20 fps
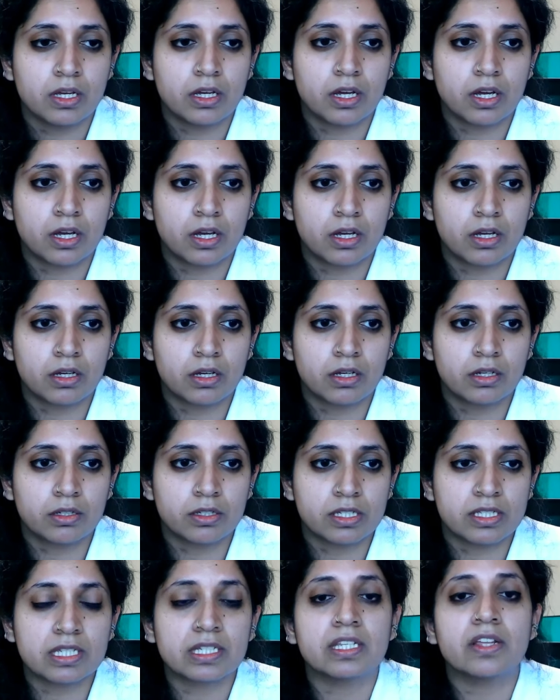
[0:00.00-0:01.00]
uh,
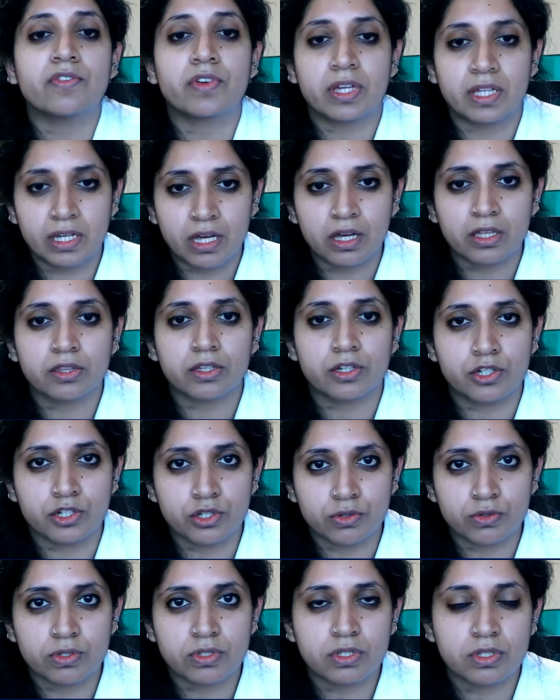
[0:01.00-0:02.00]
significant health
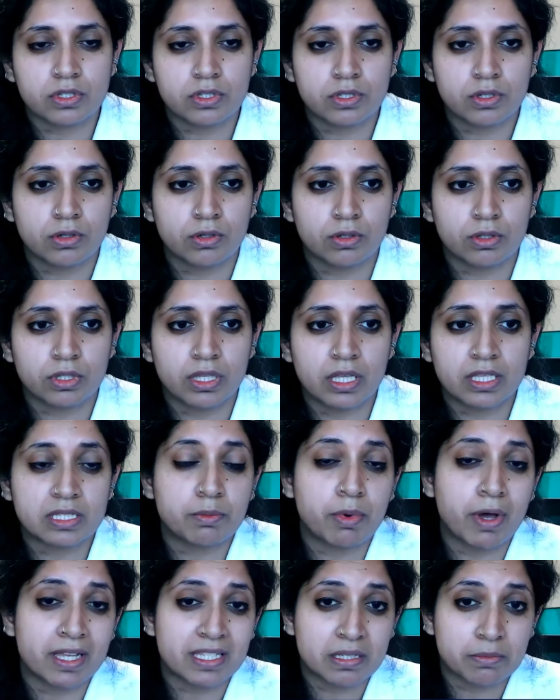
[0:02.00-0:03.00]
issues. So that's a
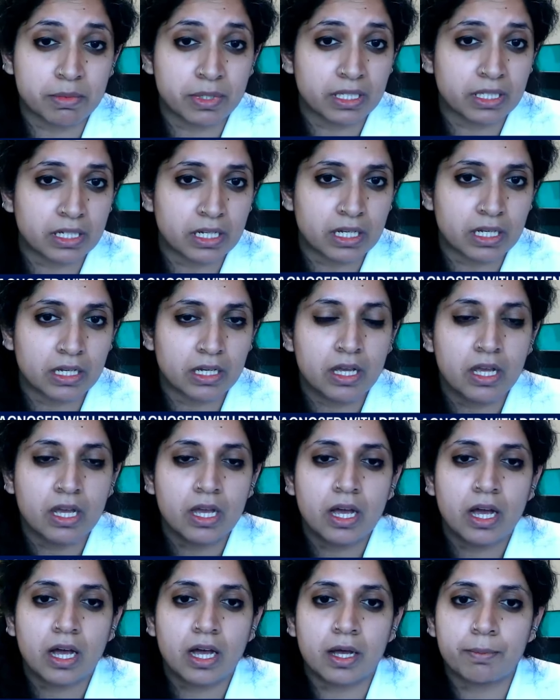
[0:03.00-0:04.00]
possibility.
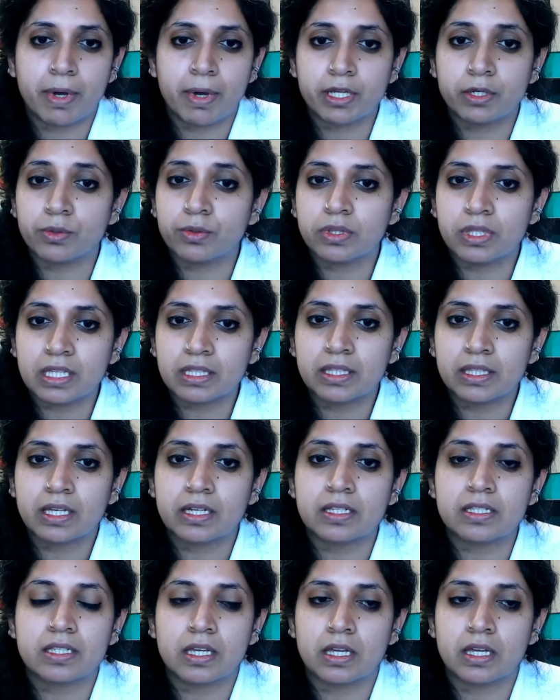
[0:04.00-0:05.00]
Um, I don't think that
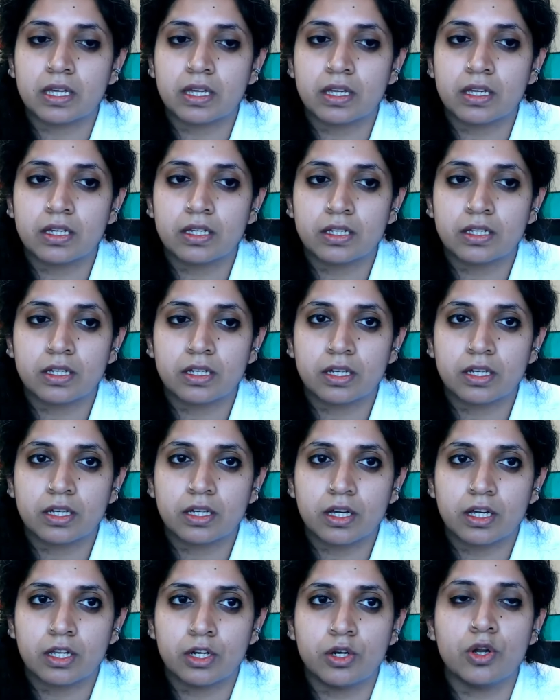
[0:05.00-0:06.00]
is a, uh,
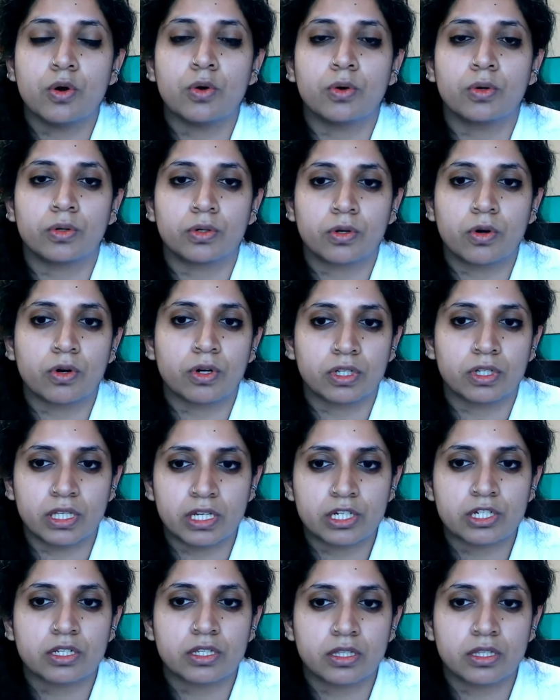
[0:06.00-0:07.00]
a known
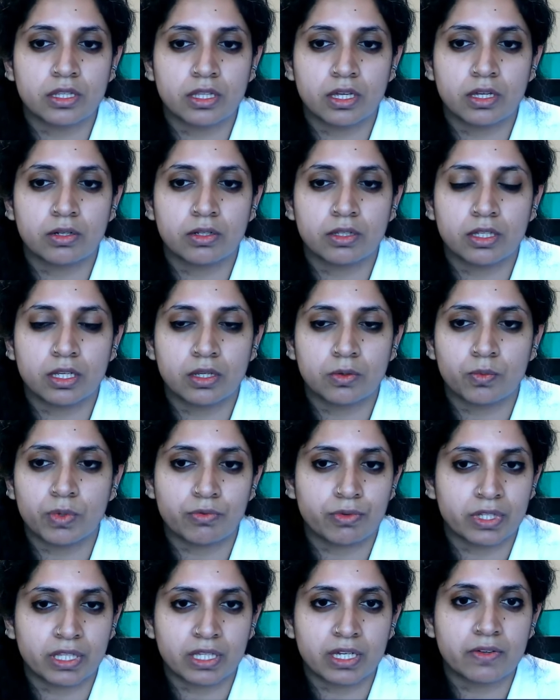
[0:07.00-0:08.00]
correlation that, that we
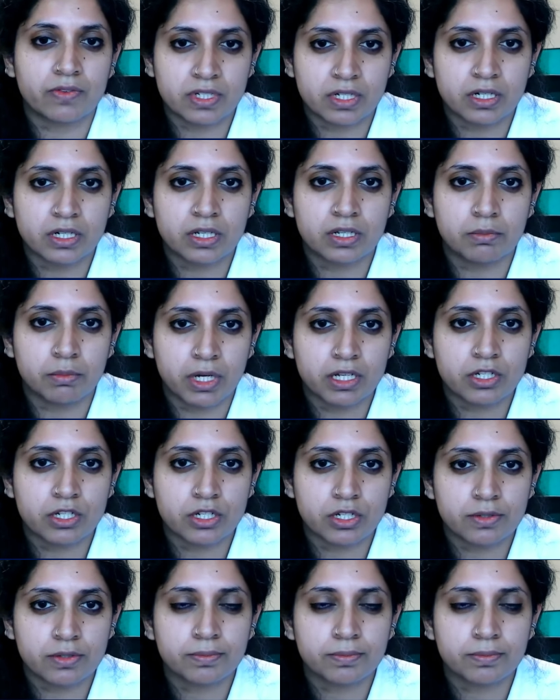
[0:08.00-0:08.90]
really have studied much.